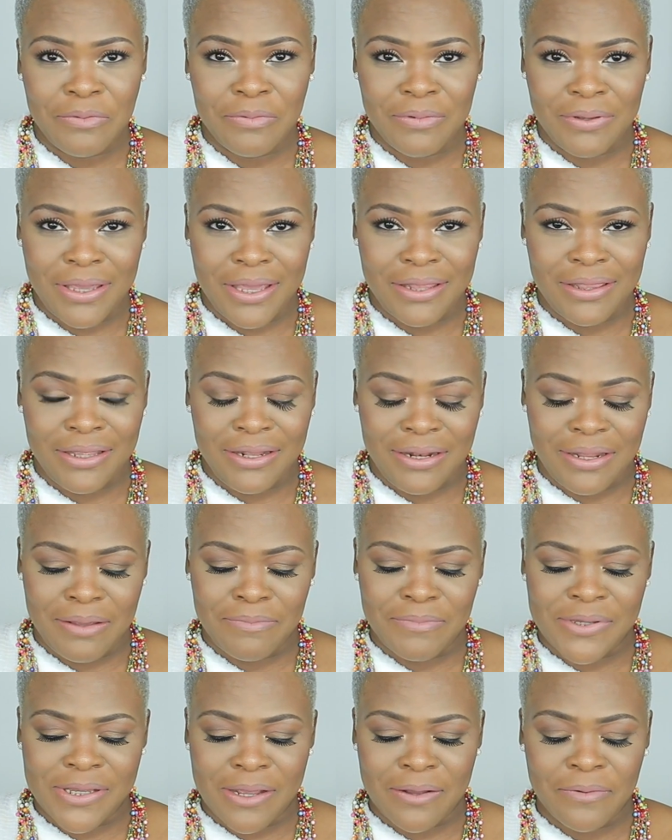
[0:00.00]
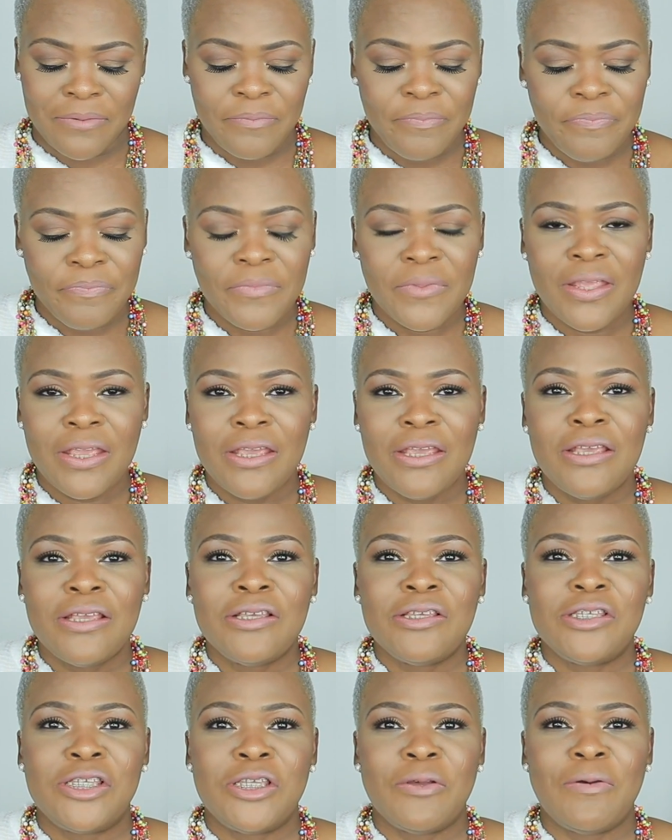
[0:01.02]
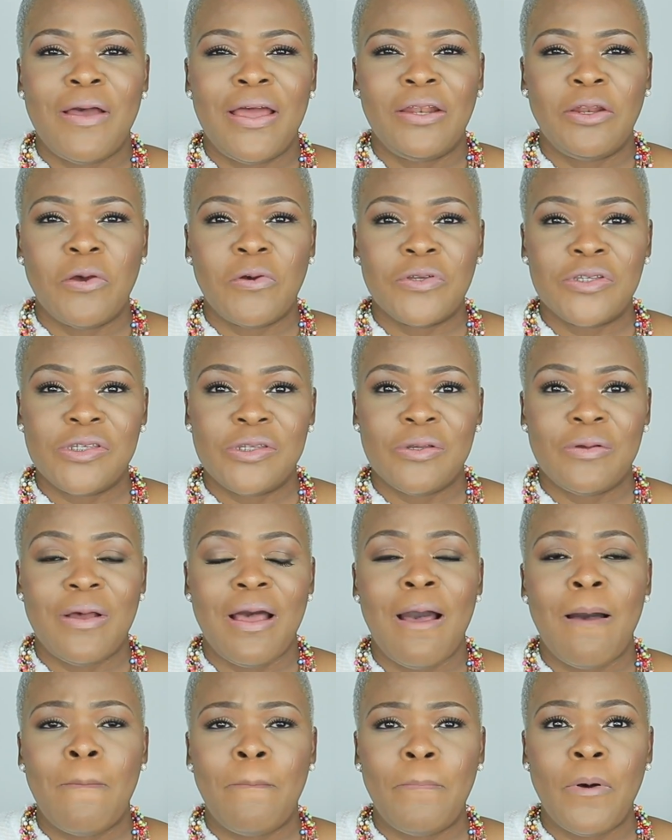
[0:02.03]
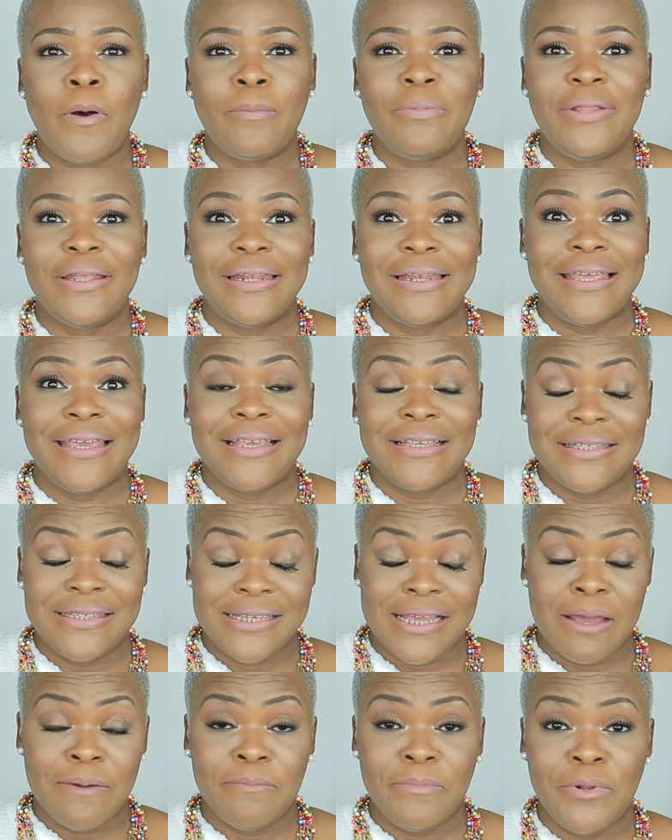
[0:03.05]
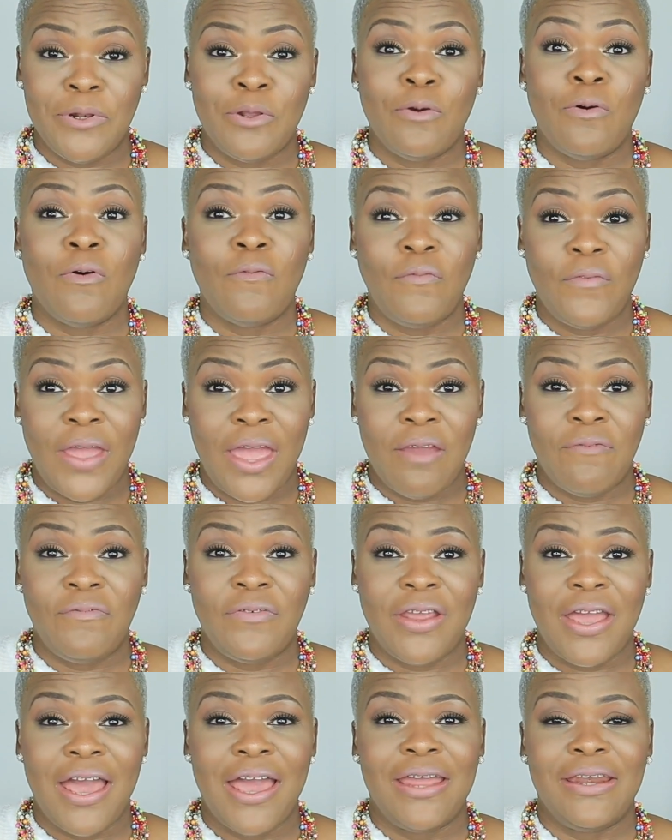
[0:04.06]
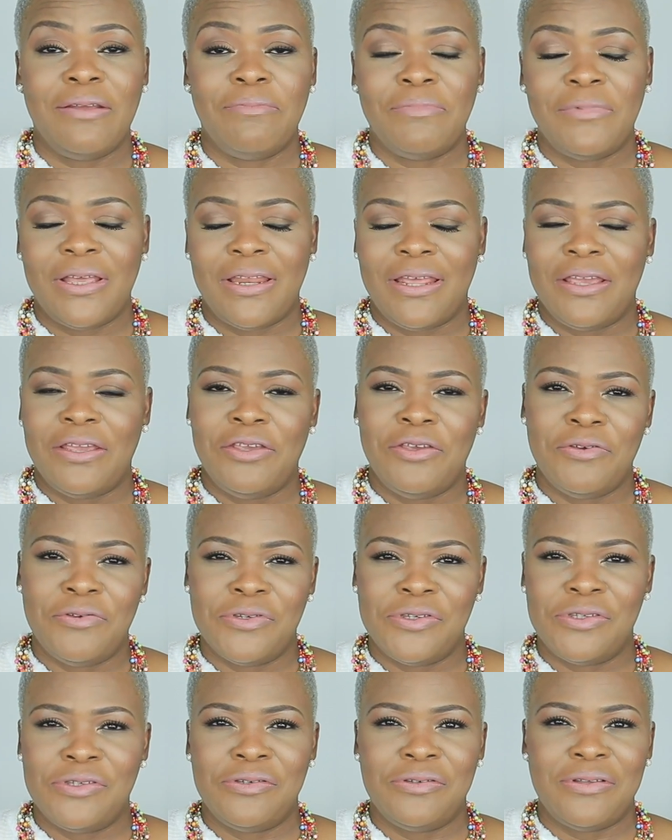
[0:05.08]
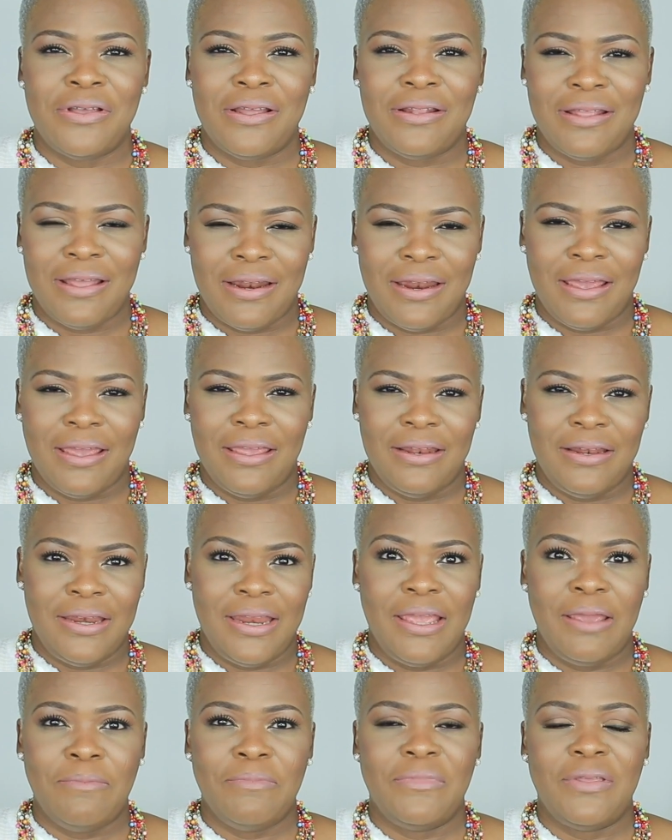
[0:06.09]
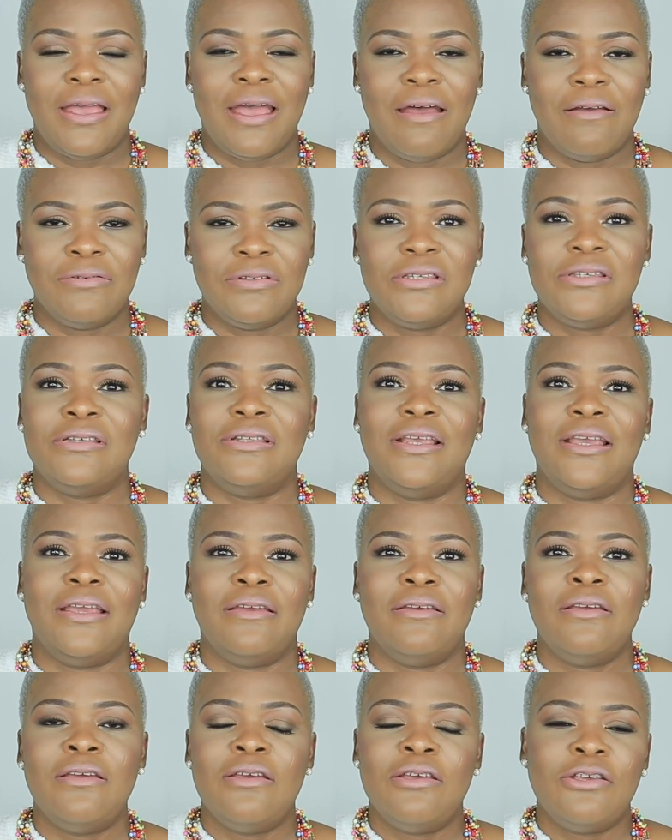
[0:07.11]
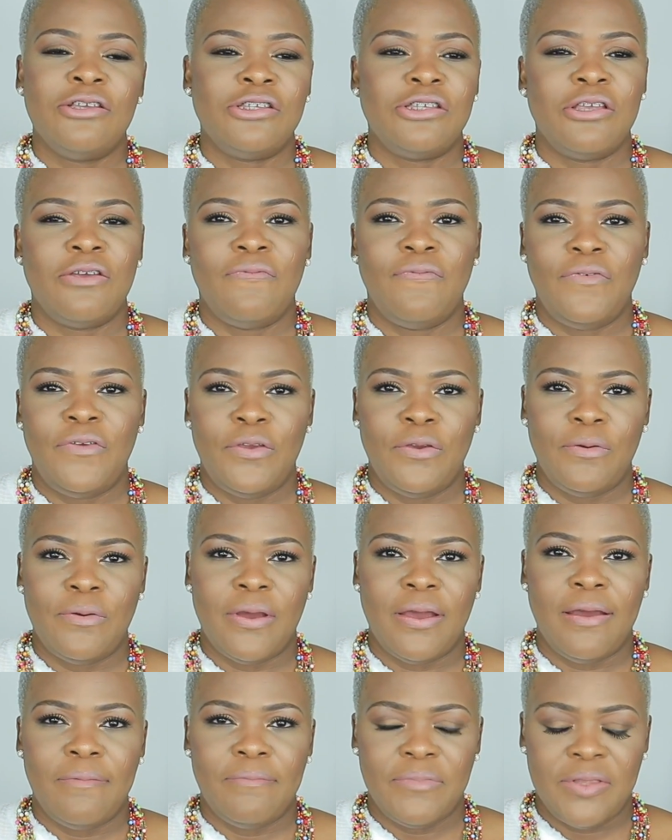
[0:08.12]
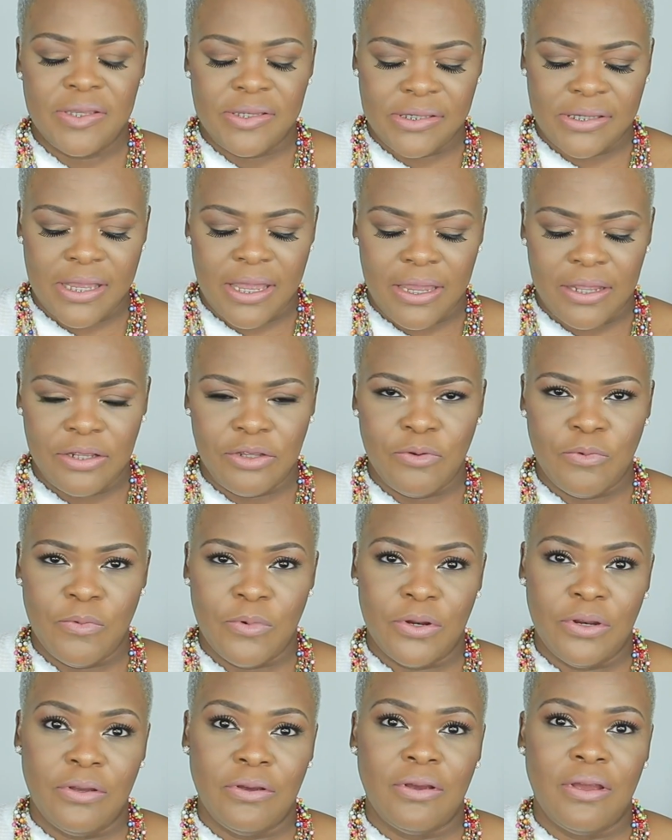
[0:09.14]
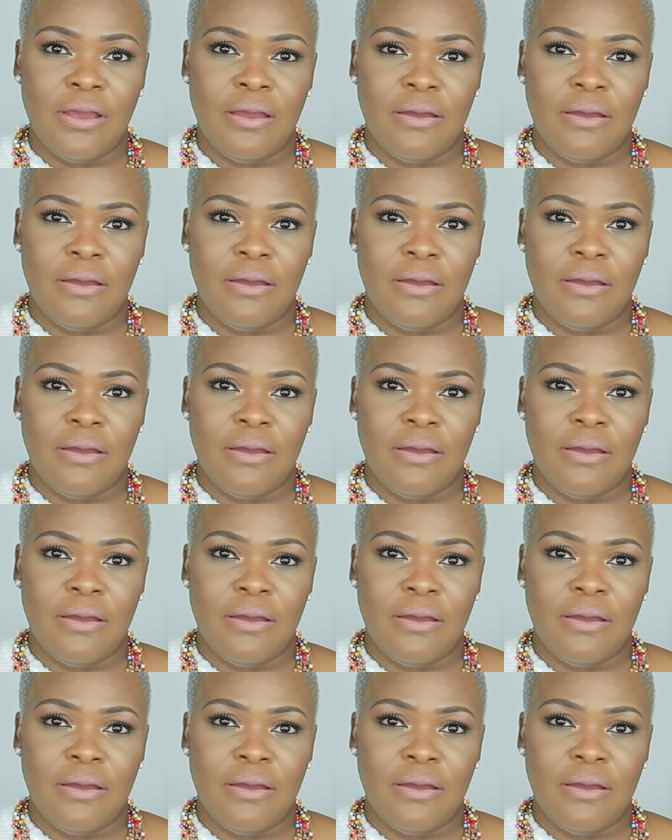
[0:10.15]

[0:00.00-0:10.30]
get the names out. So, and also I'll pop the link down below of every item that I used that I named out today. So if you decide you want to